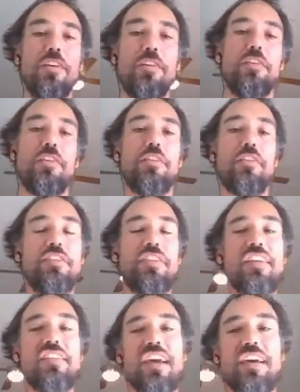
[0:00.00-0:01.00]
or, or
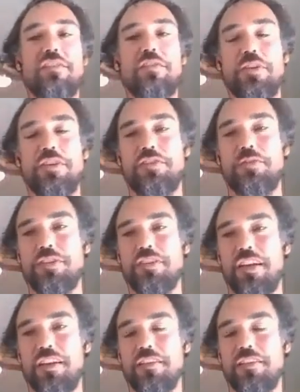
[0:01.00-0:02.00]
J S X, which which
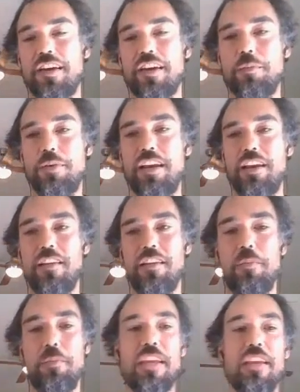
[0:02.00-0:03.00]
I'll talk about in a
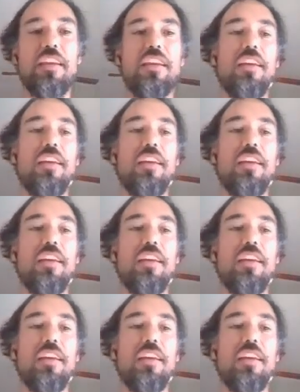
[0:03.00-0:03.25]
little bit,